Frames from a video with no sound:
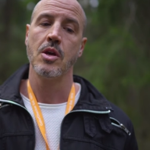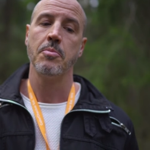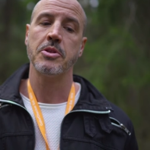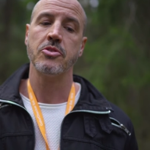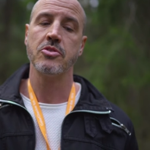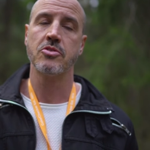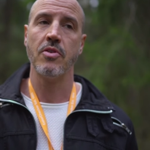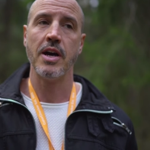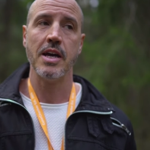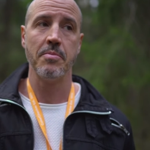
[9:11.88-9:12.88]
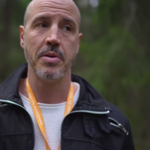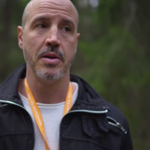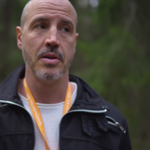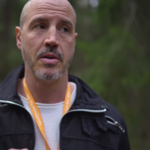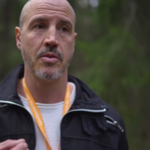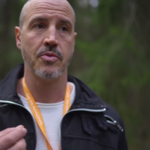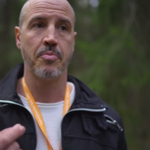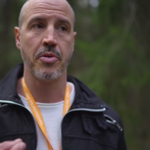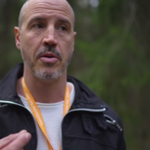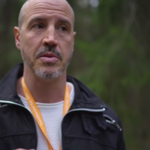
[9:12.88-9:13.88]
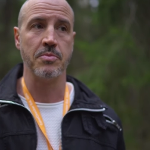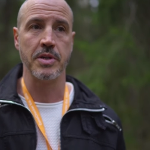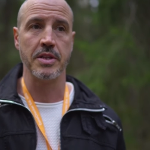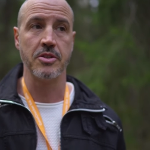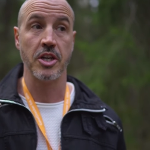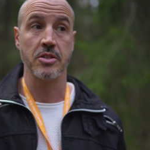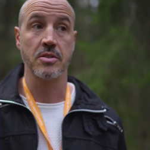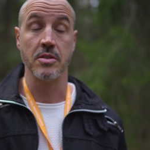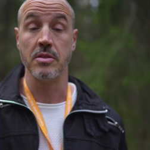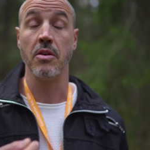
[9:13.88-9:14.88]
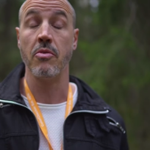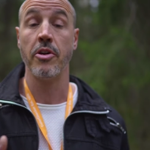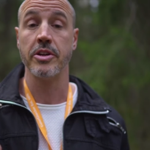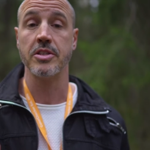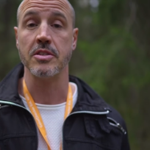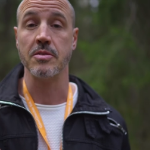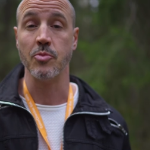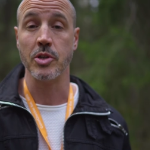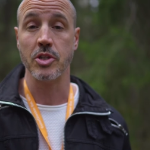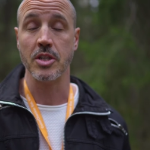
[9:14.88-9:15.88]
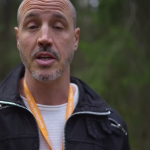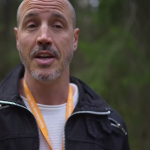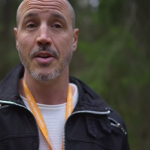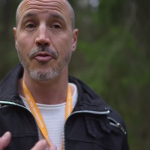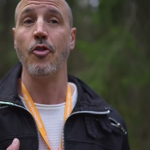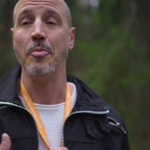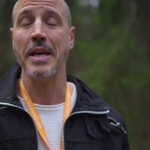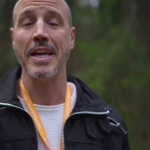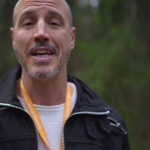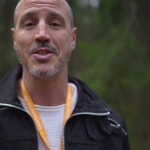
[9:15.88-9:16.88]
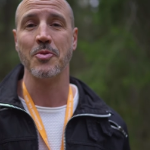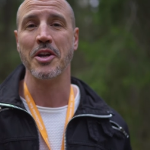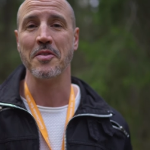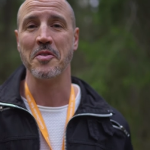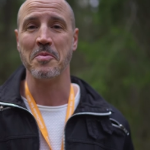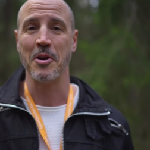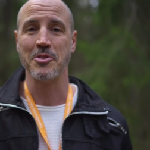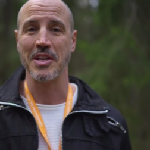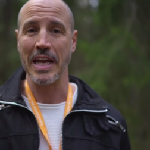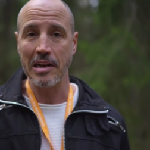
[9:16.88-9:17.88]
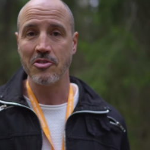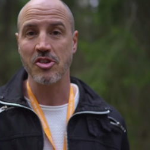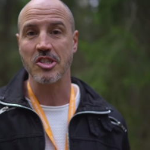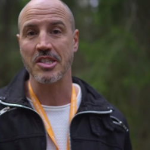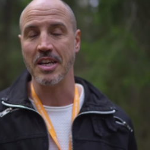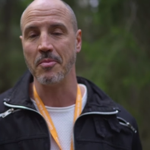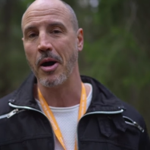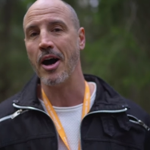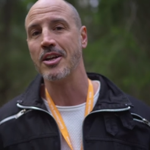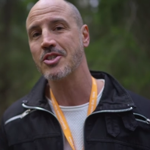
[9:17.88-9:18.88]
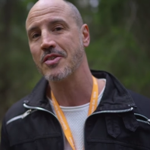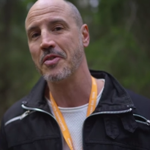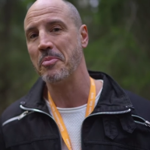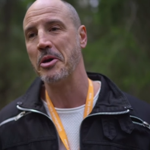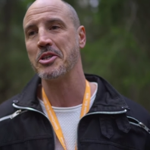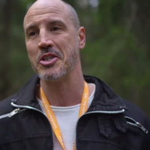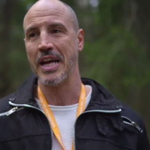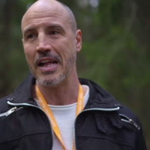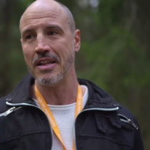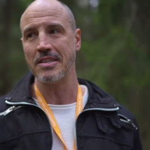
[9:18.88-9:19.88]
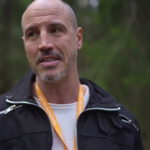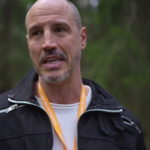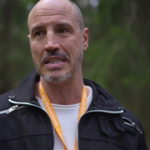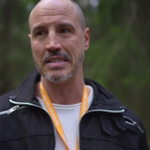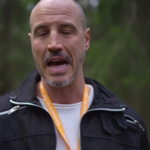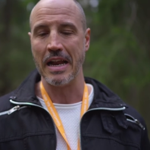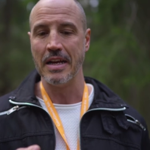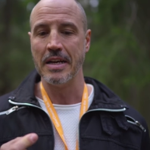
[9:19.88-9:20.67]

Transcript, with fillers: But to describe the problem with just neuroticism, which for me is one of the most interesting parts of the personality, is that